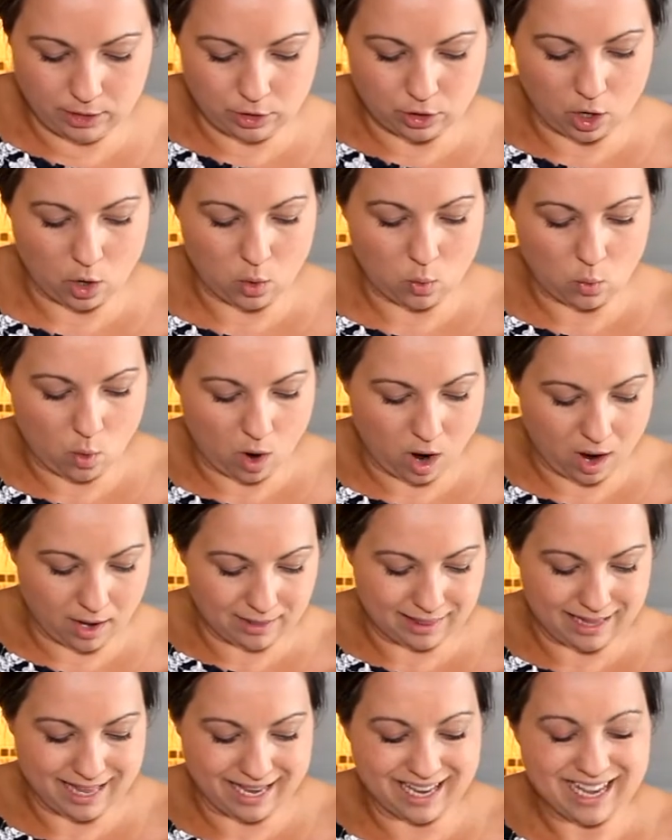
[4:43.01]
don't
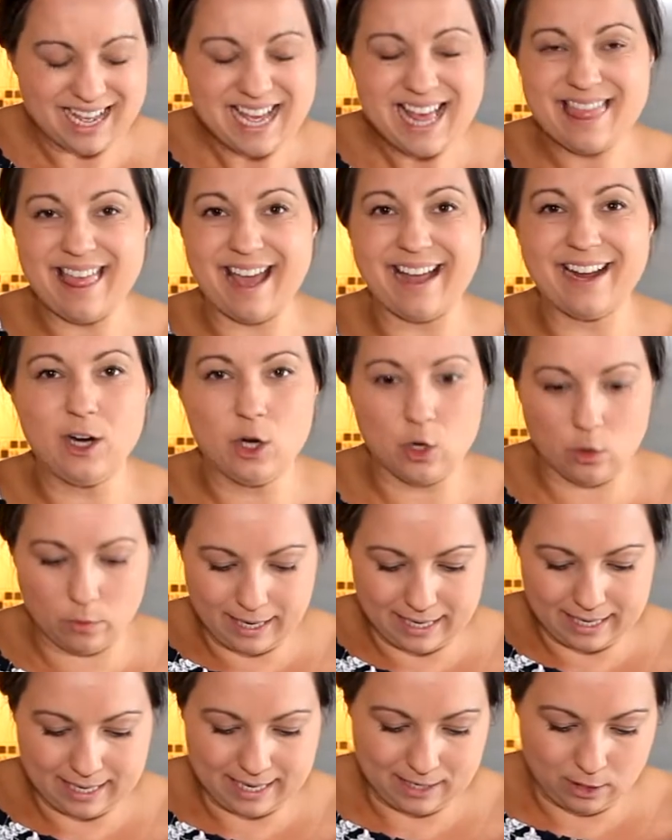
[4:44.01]
want like that
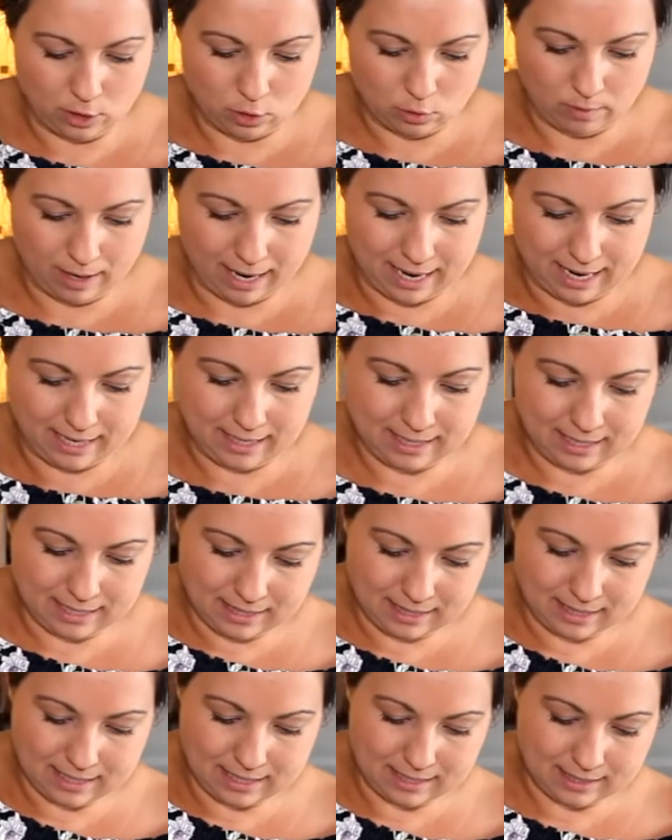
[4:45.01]
grit and grain
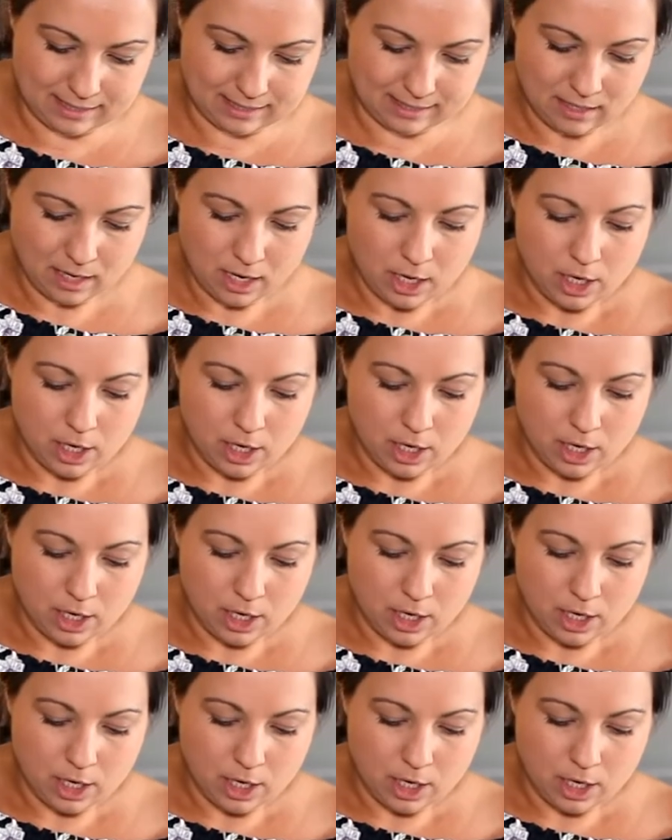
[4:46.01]
in this.